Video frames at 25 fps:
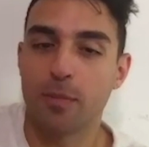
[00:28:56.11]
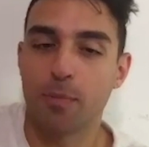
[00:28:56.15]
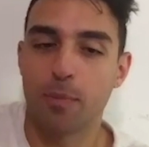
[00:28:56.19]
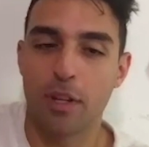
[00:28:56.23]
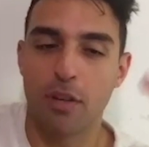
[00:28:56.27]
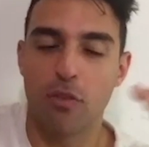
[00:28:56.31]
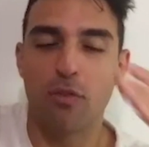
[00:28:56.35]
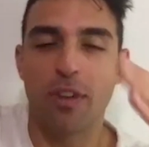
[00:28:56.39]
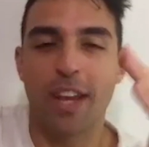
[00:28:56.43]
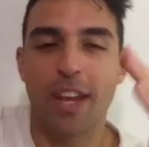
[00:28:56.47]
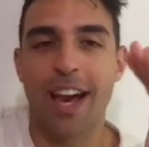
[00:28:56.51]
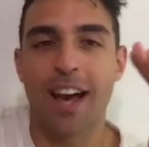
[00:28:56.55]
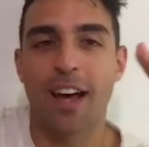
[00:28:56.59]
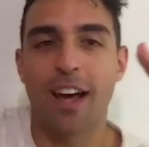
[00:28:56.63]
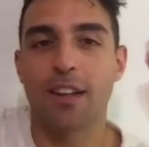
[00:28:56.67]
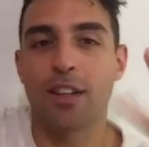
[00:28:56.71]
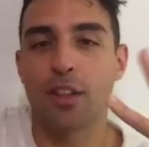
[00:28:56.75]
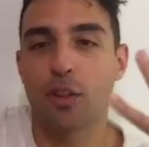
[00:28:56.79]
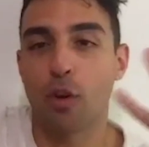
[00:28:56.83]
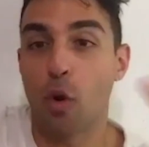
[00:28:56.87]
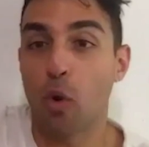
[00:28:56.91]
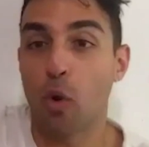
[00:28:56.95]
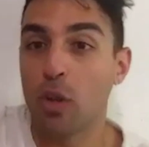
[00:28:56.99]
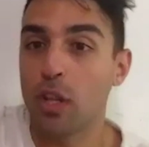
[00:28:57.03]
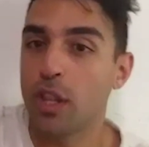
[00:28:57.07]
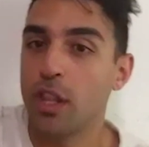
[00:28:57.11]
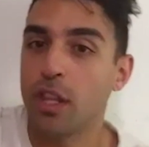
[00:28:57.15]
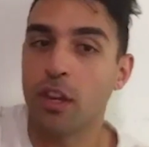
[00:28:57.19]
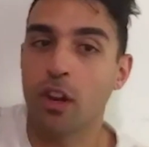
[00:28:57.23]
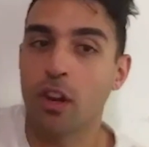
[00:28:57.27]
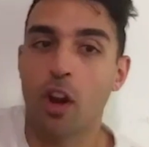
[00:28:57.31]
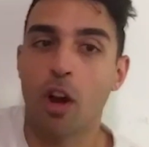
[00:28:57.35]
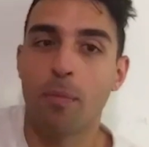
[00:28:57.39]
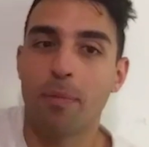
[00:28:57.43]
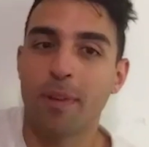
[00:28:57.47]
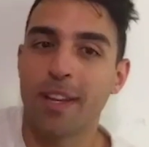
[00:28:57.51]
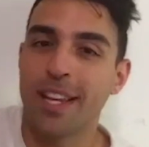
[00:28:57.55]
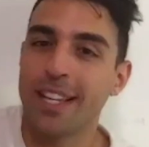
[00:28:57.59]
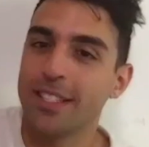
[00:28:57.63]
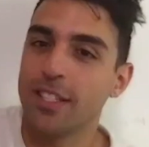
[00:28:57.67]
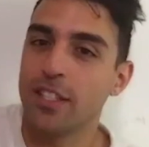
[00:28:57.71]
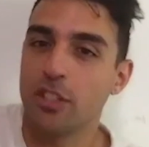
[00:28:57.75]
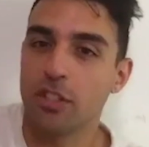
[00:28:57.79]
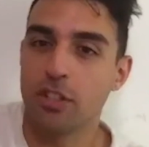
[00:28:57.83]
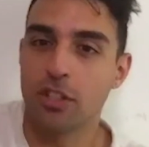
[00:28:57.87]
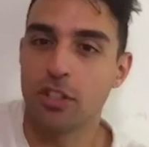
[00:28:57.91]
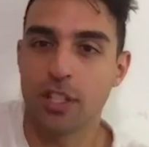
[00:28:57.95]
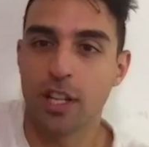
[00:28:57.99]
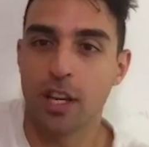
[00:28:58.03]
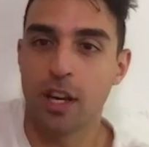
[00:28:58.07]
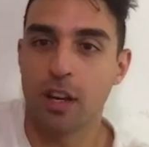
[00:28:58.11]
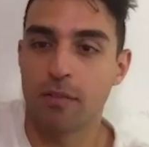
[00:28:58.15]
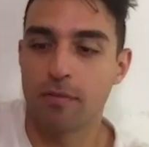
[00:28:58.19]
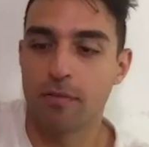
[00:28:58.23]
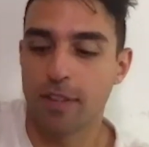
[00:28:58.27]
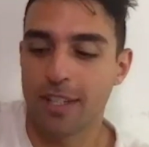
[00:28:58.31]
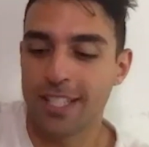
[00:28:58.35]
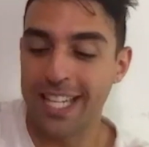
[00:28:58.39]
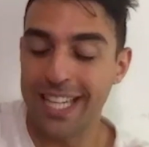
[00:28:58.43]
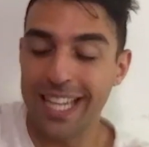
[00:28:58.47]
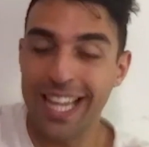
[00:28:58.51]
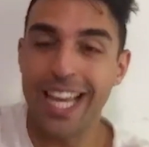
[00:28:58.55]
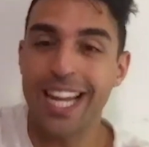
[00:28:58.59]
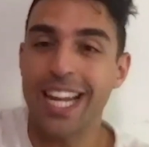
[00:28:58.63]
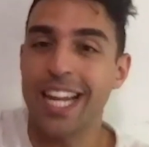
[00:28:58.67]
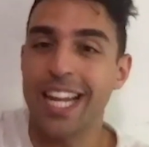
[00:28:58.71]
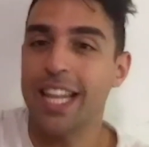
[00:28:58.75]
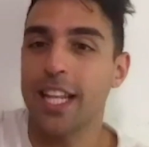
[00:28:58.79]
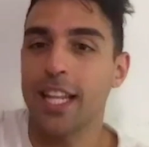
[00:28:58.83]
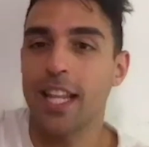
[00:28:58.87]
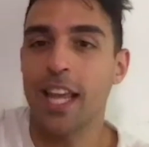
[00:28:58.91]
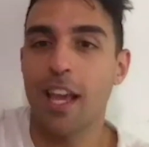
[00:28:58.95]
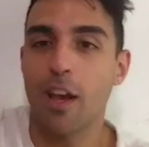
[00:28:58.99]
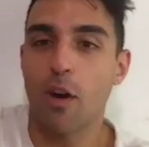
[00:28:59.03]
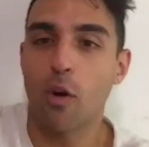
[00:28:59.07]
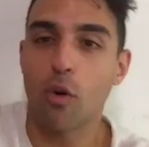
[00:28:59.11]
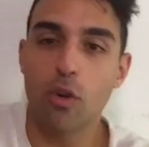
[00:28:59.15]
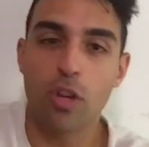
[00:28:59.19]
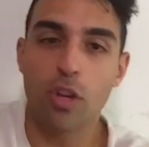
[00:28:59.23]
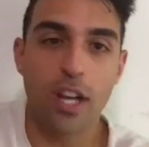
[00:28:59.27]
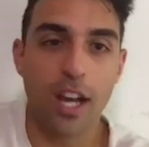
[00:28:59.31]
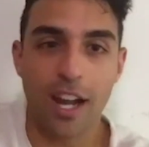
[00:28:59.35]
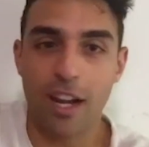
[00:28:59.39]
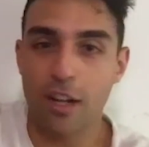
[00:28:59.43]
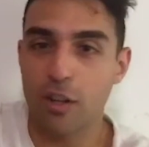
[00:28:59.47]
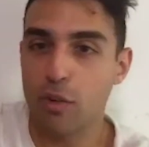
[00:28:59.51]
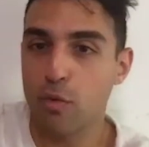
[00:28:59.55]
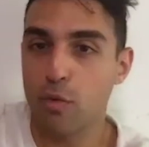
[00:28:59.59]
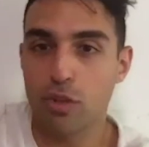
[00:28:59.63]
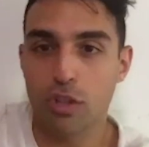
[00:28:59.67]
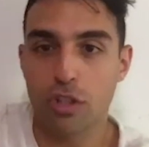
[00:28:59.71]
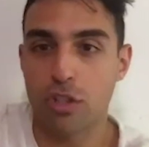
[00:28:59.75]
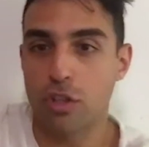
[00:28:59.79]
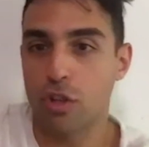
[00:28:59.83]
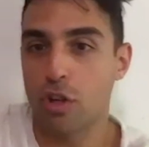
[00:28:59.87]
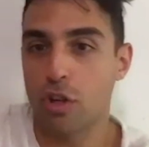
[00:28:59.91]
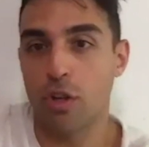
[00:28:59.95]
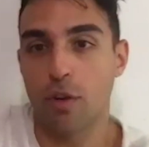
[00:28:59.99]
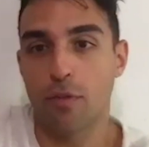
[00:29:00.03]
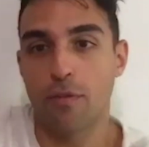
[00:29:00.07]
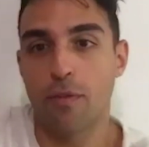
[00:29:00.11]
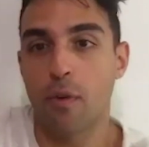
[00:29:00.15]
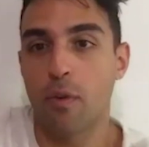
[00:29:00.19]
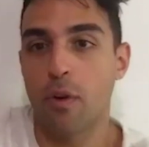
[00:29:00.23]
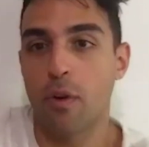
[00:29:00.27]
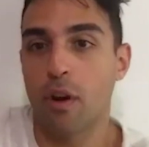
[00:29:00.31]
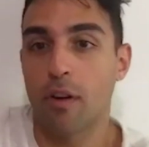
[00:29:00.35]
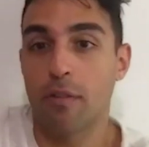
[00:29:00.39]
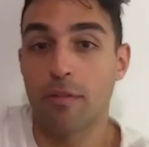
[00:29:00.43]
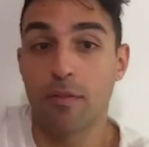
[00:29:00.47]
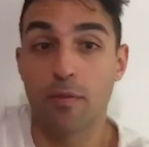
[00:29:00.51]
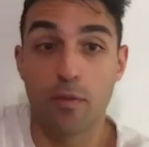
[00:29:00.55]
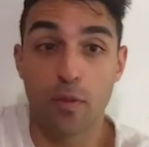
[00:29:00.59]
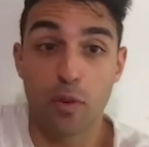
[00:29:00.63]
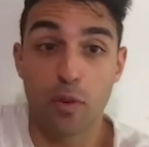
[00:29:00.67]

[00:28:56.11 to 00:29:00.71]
But in reality, the only thing you're up against is yourself. Because at the end of the day, all you got to do is just turn your phone off. If you